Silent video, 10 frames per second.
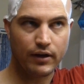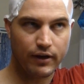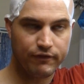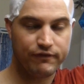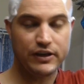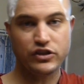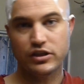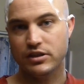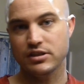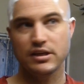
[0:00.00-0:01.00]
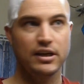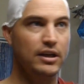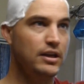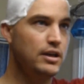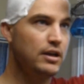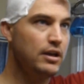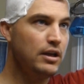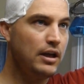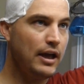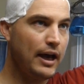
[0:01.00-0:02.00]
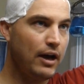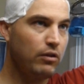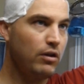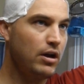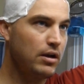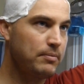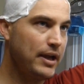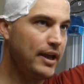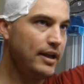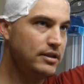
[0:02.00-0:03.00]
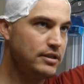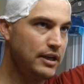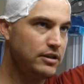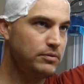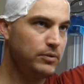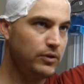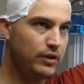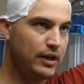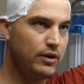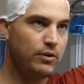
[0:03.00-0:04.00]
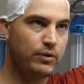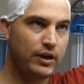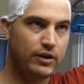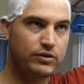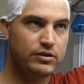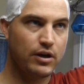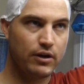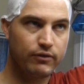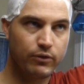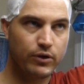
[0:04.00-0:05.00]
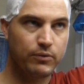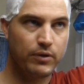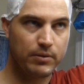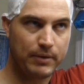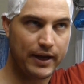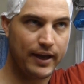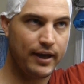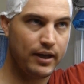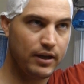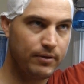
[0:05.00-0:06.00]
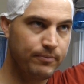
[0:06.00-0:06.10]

efficiency, how long my head stays smooth. I know when I use the R41 my head